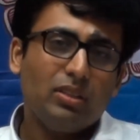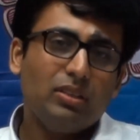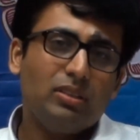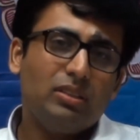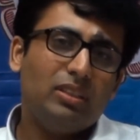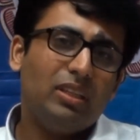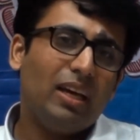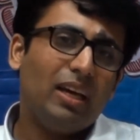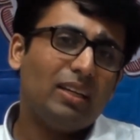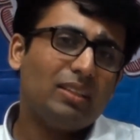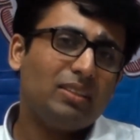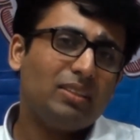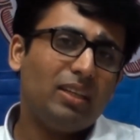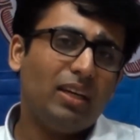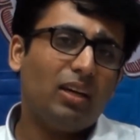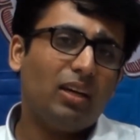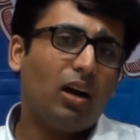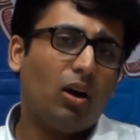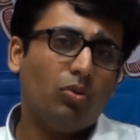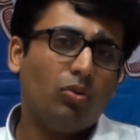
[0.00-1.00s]

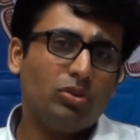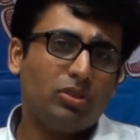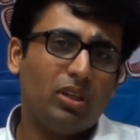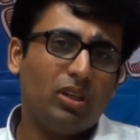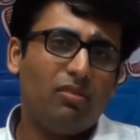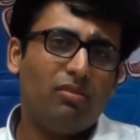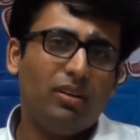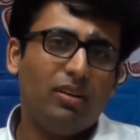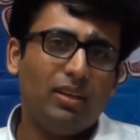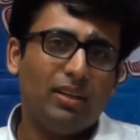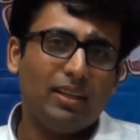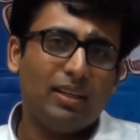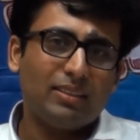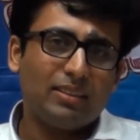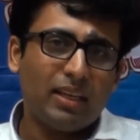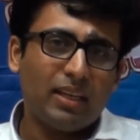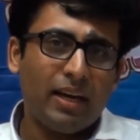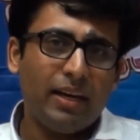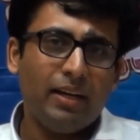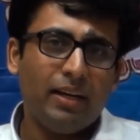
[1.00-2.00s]
GST Council will
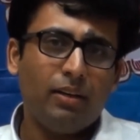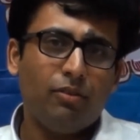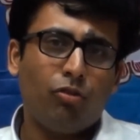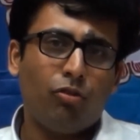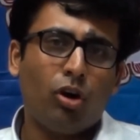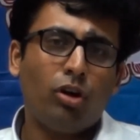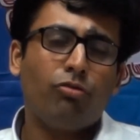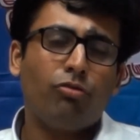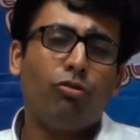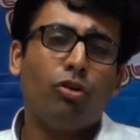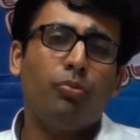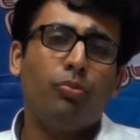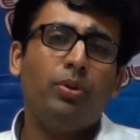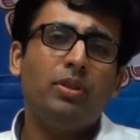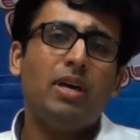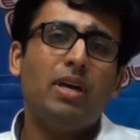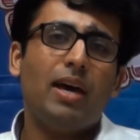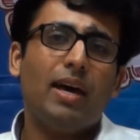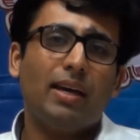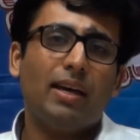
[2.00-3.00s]
decide what would be
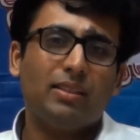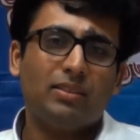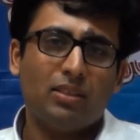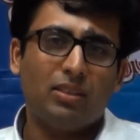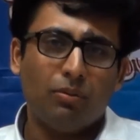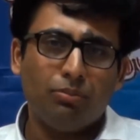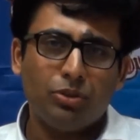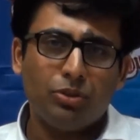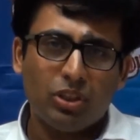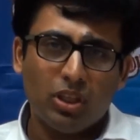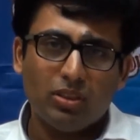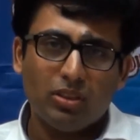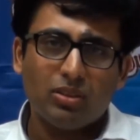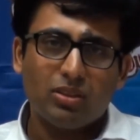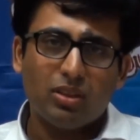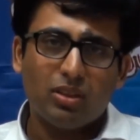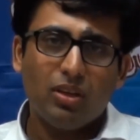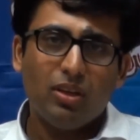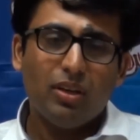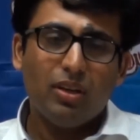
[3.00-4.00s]
the
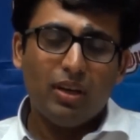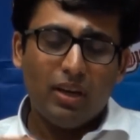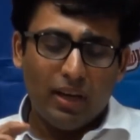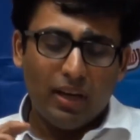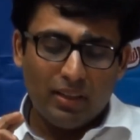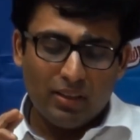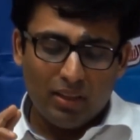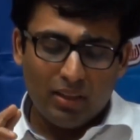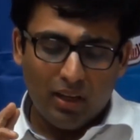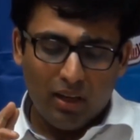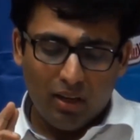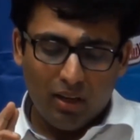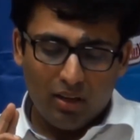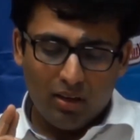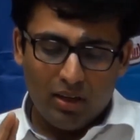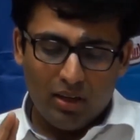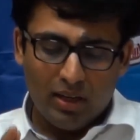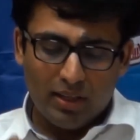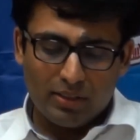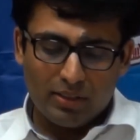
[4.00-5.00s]
exemptions in the
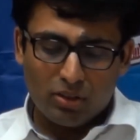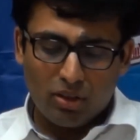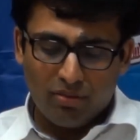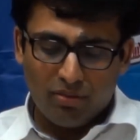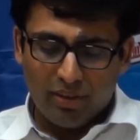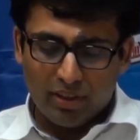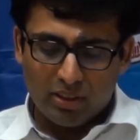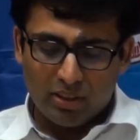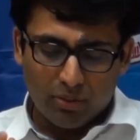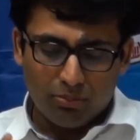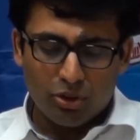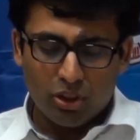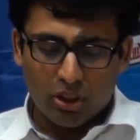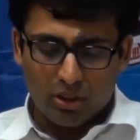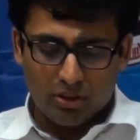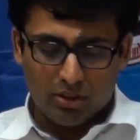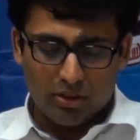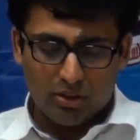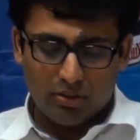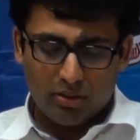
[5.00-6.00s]
list of
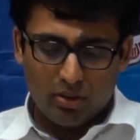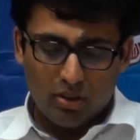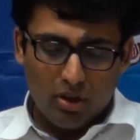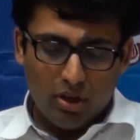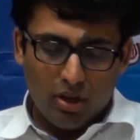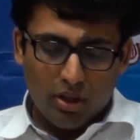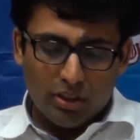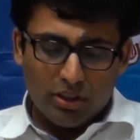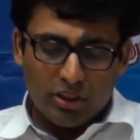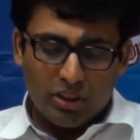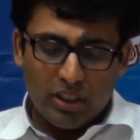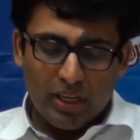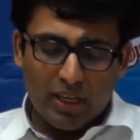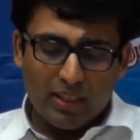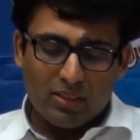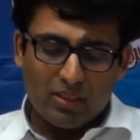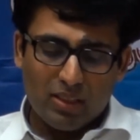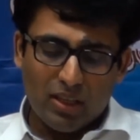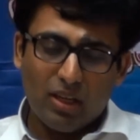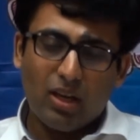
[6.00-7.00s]
exemptions.
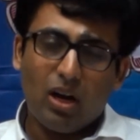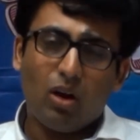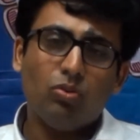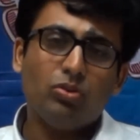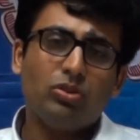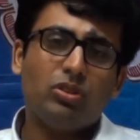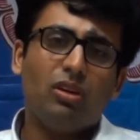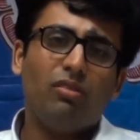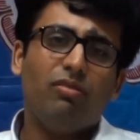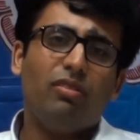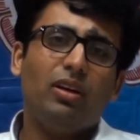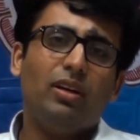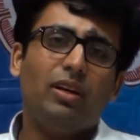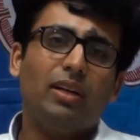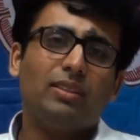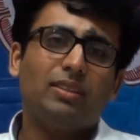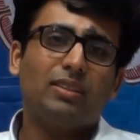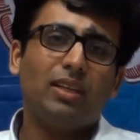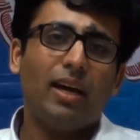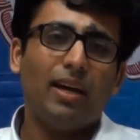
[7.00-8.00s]
GST Council will
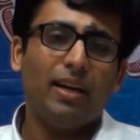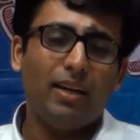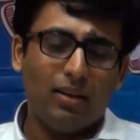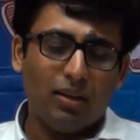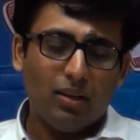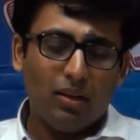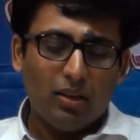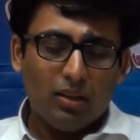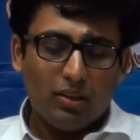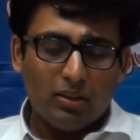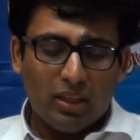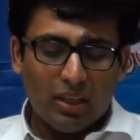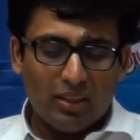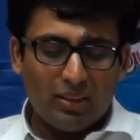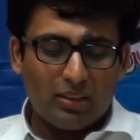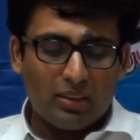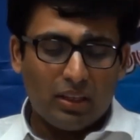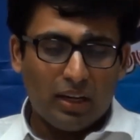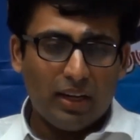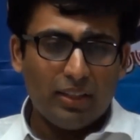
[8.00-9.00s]
decide the
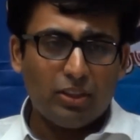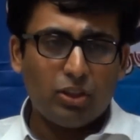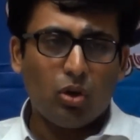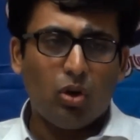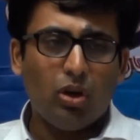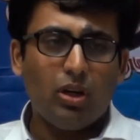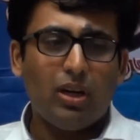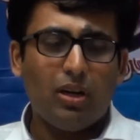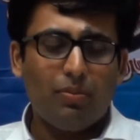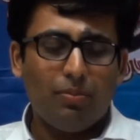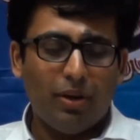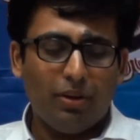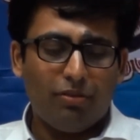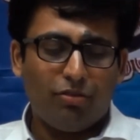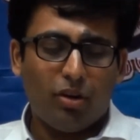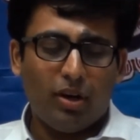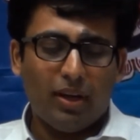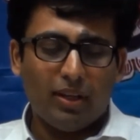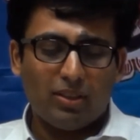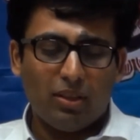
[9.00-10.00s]
threshold limit
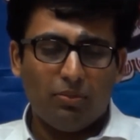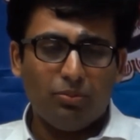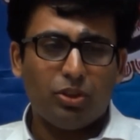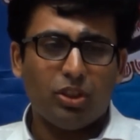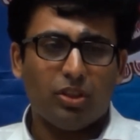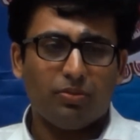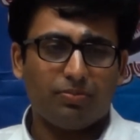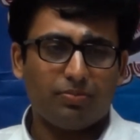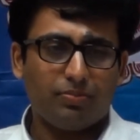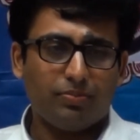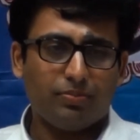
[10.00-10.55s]
for exemption.